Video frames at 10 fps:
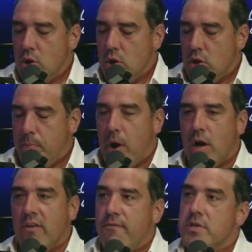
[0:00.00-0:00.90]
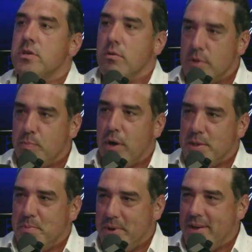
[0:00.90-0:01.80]
The party of fiscal
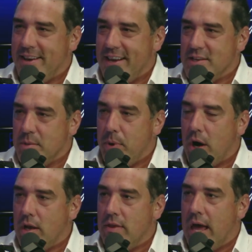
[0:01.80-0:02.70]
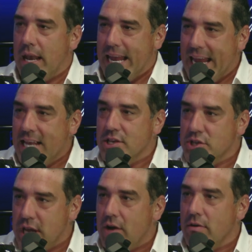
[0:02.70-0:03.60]
responsibility is the party that in
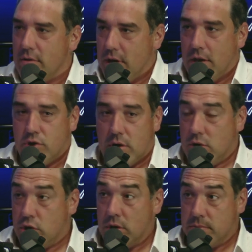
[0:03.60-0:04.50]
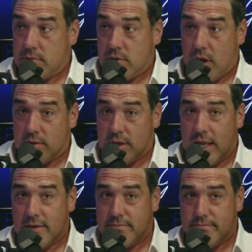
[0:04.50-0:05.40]
general terms across the
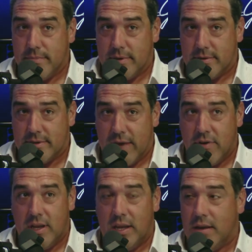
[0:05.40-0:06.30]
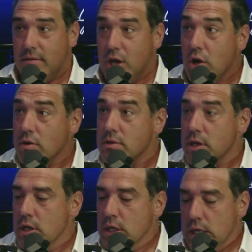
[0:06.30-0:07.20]
last 70 years
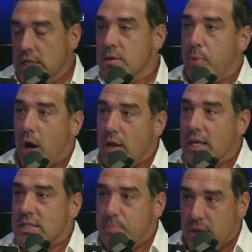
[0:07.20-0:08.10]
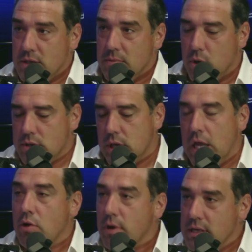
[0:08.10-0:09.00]
is the party that spends the most,
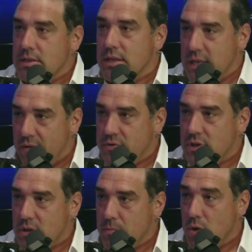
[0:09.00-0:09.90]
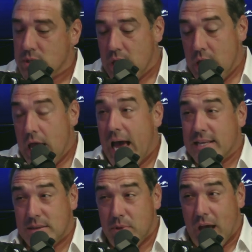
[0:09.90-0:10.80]
increases the deficit the most, has
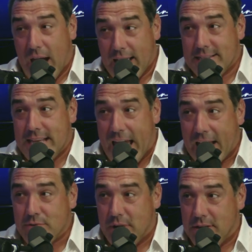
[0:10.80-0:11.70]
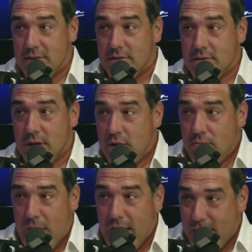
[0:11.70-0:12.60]
some of the highest tax raises. Under
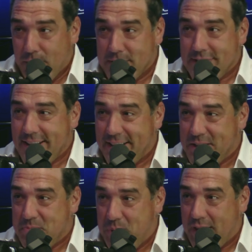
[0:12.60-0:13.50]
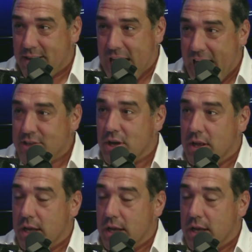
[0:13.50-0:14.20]
Reagan, it wasn't like this big tax holiday.